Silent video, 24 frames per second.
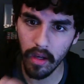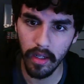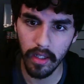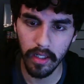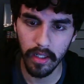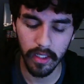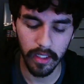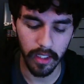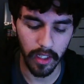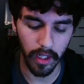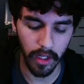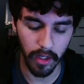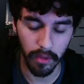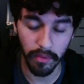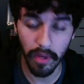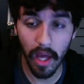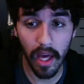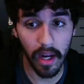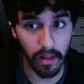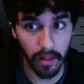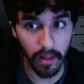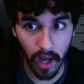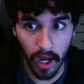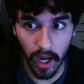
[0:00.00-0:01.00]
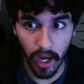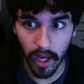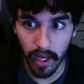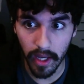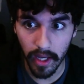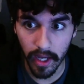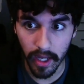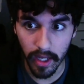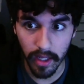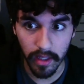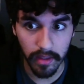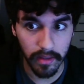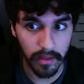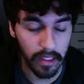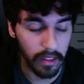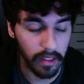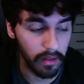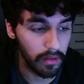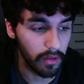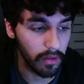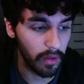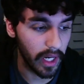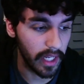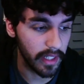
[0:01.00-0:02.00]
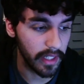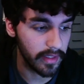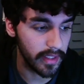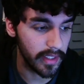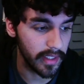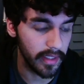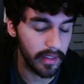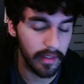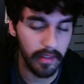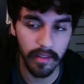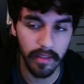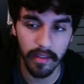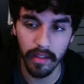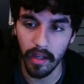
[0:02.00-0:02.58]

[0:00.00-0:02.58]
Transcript: not a lot, granted,